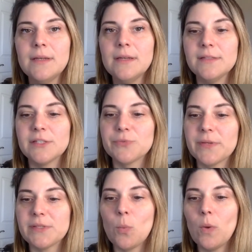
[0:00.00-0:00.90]
Is
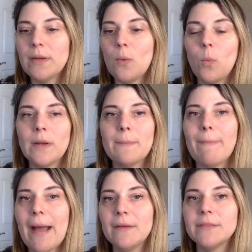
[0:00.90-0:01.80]
this what
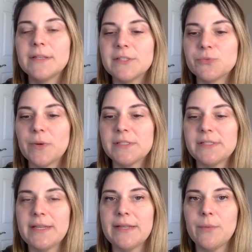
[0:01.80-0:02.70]
about this is
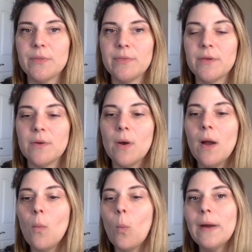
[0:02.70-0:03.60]
resonating with you?
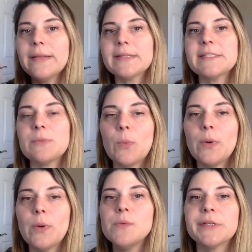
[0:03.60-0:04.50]
What are
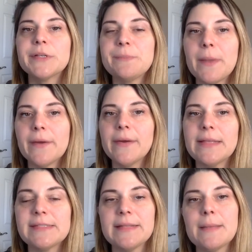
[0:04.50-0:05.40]
you
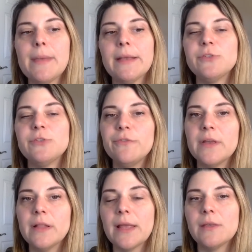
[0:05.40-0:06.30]
experiencing that makes you
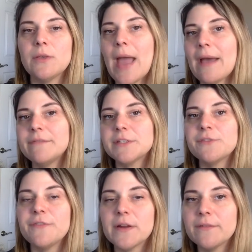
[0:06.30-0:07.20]
feel like you have this
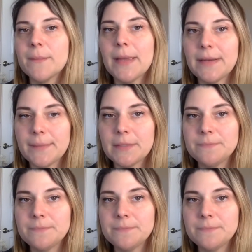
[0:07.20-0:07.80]
fear of abandonment?